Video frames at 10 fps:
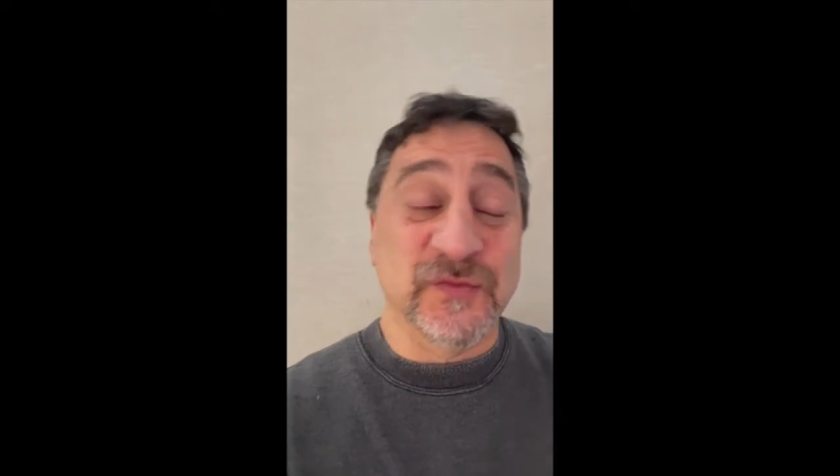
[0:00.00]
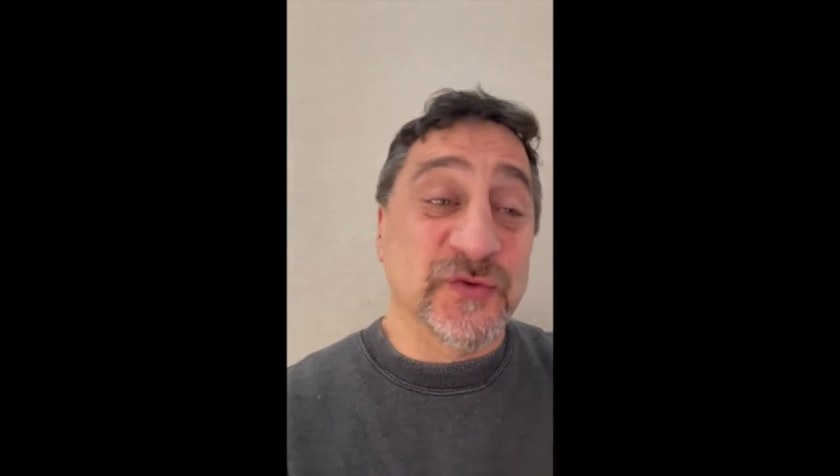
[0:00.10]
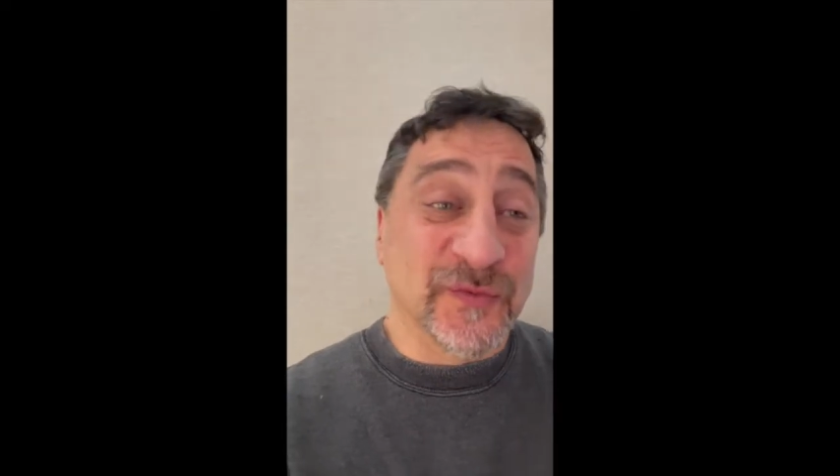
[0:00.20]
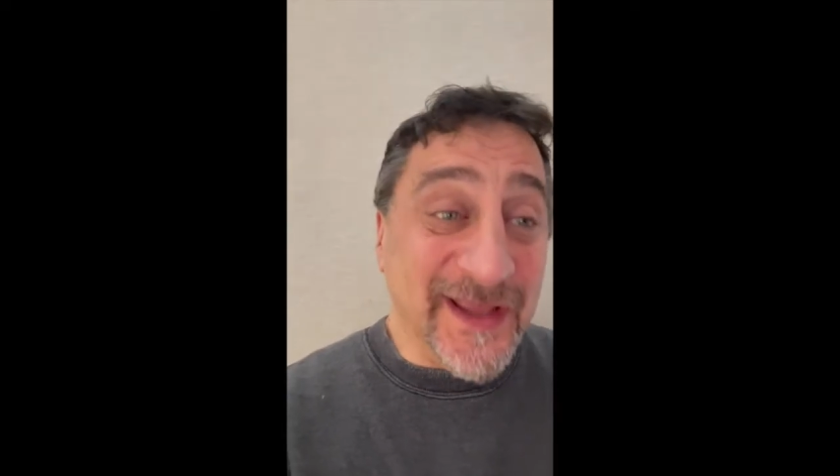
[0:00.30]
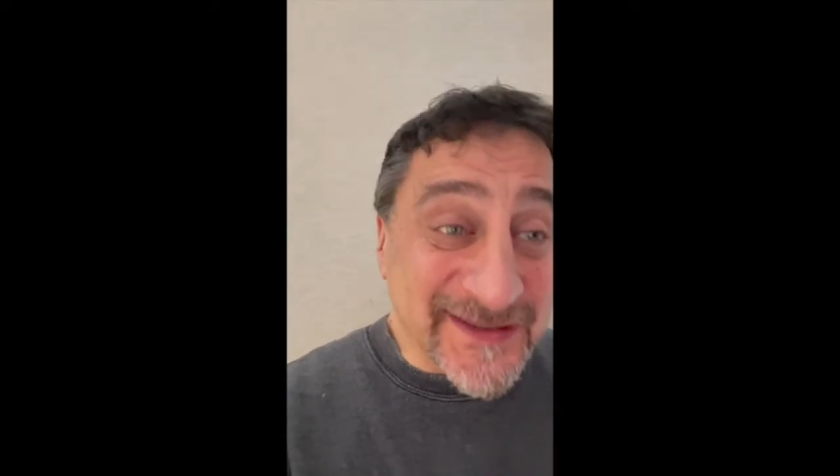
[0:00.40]
We
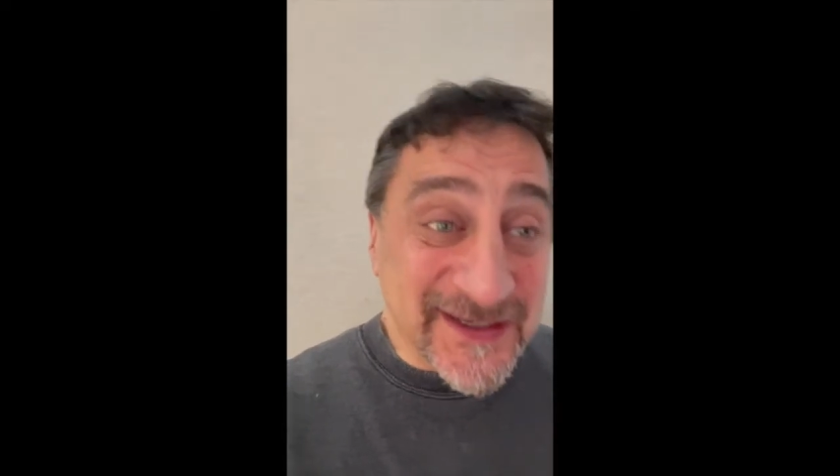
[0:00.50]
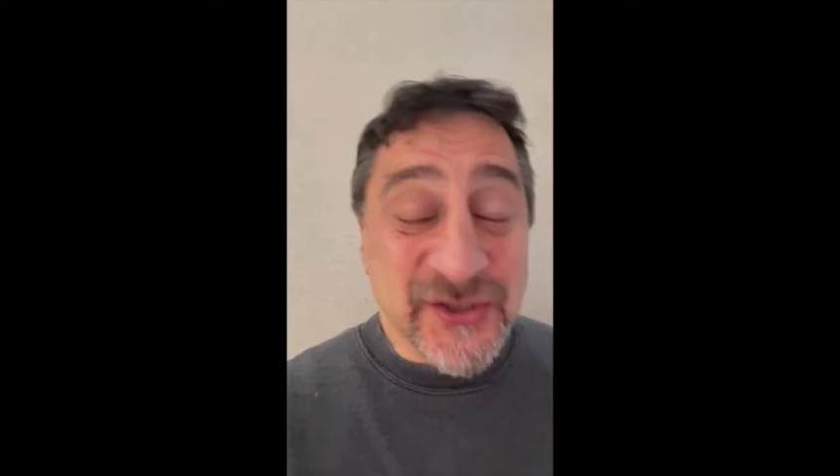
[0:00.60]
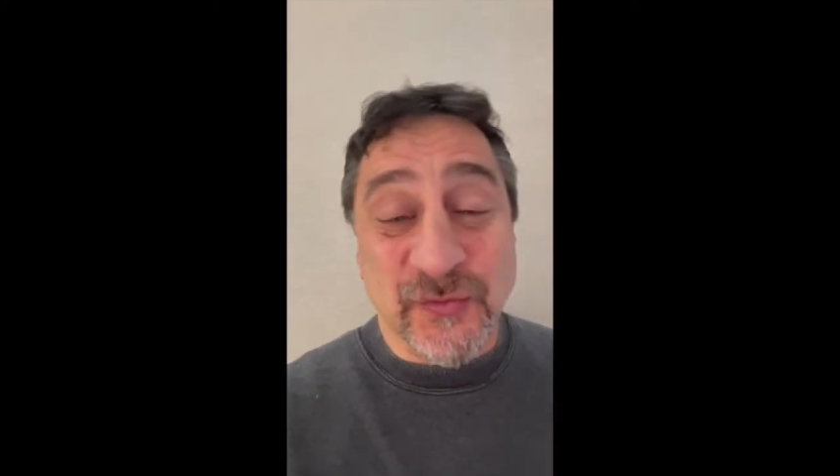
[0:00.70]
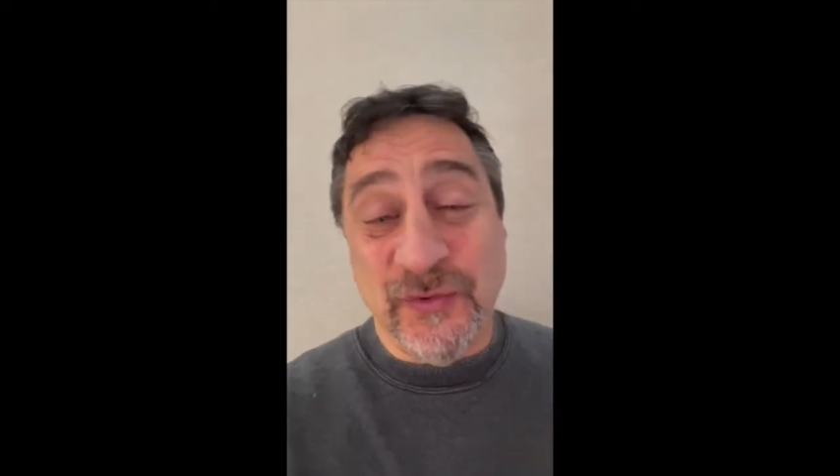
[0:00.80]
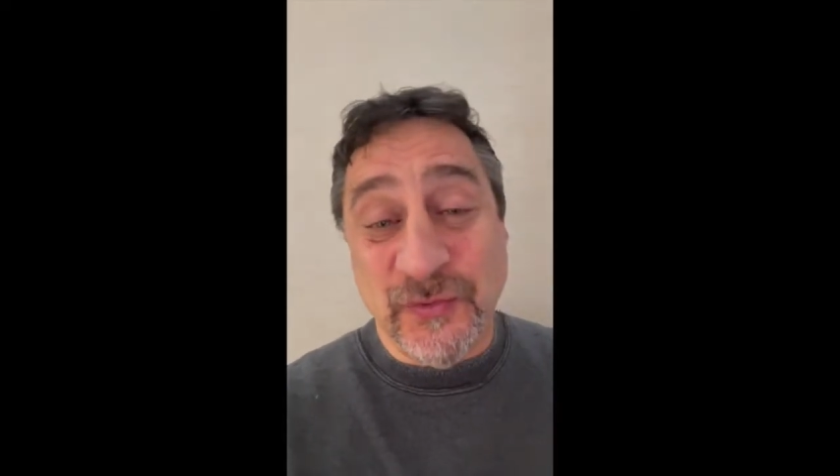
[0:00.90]
do
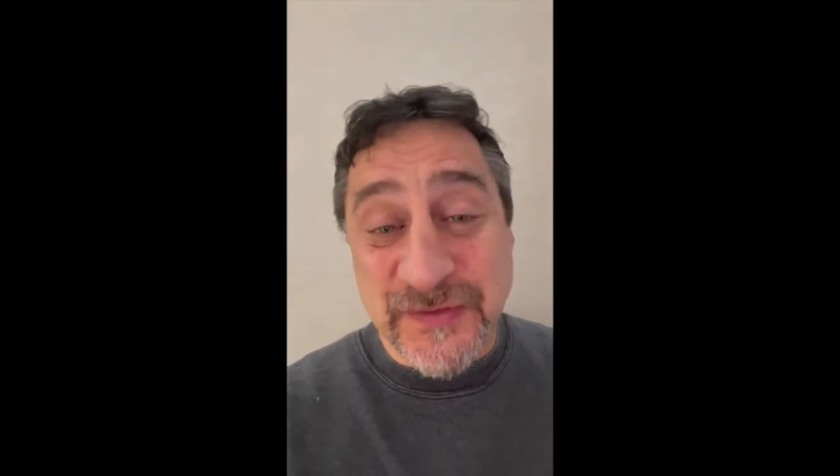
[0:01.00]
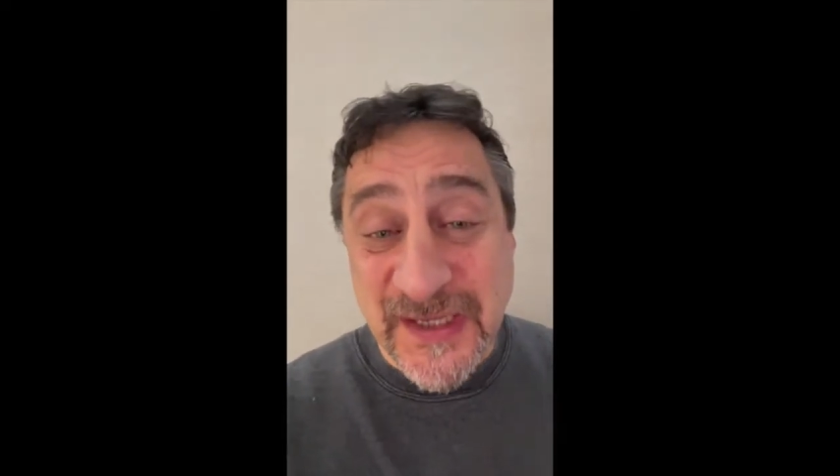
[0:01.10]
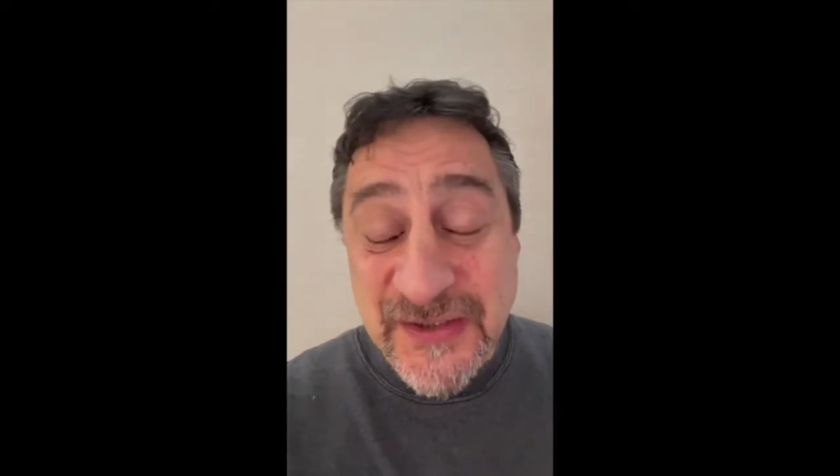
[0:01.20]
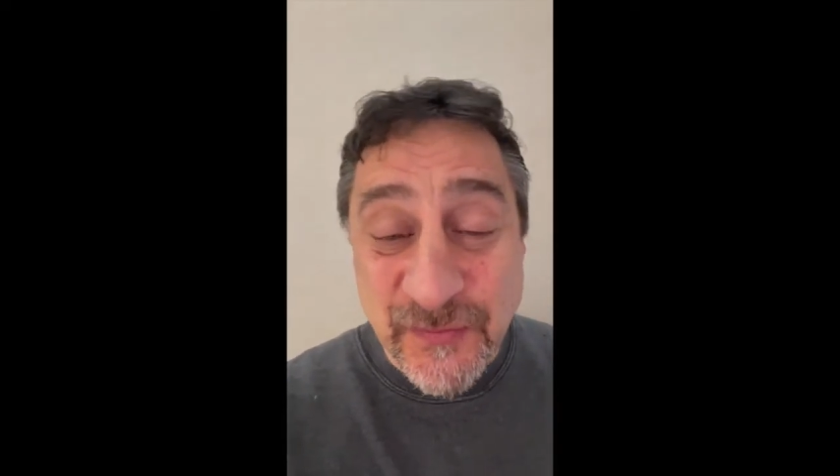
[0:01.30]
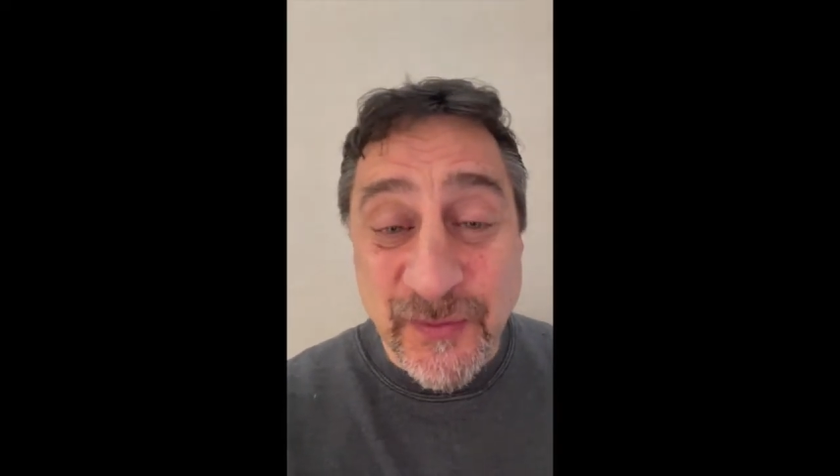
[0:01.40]
relaxation, we do
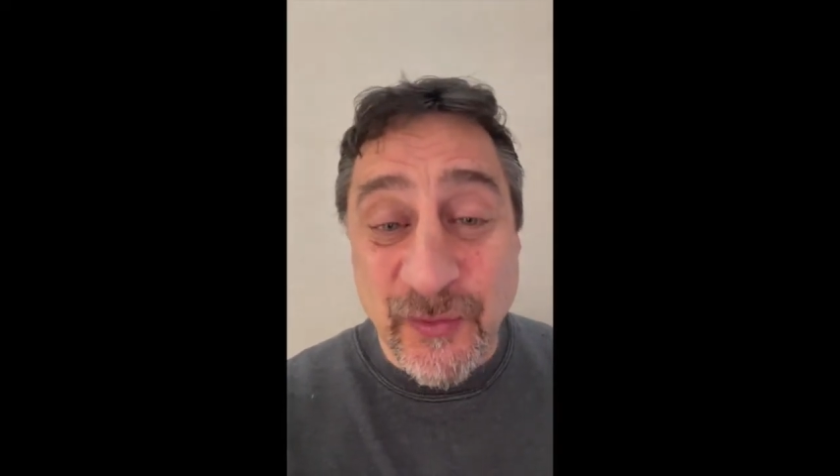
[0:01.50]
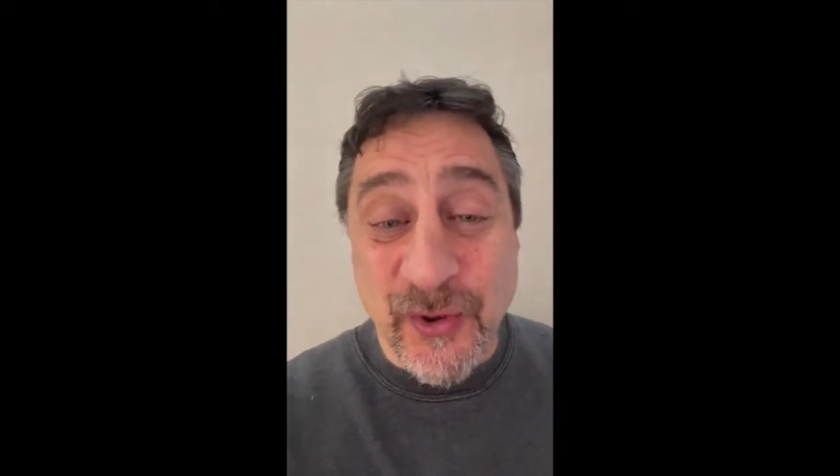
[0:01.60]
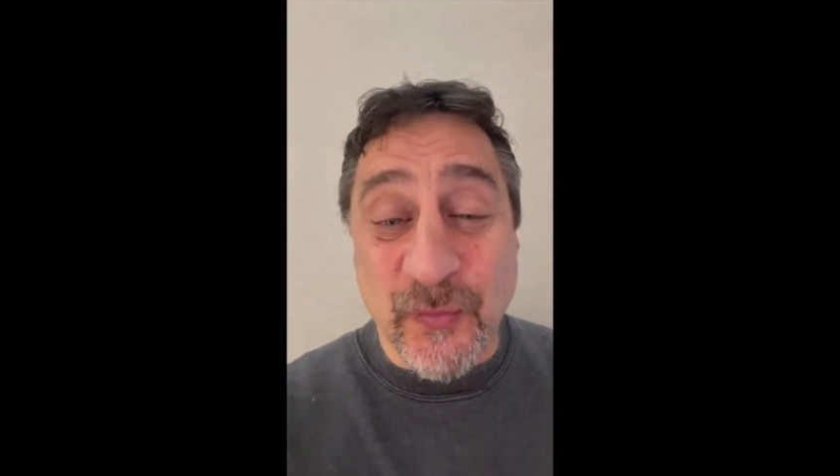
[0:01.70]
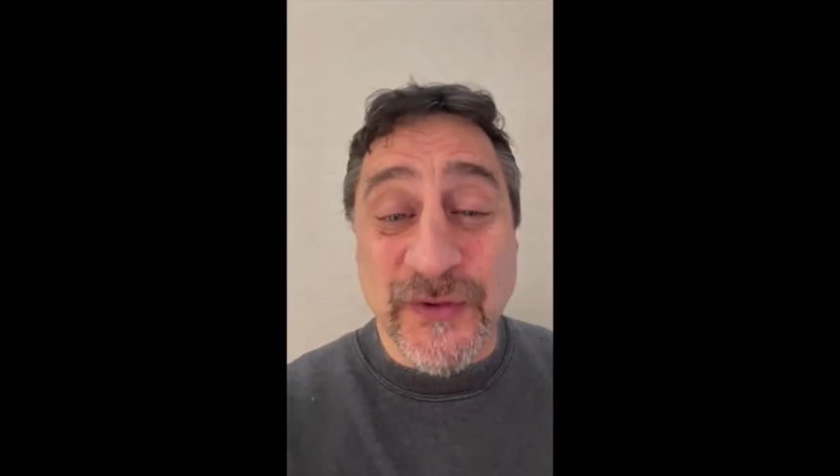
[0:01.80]
sensory work,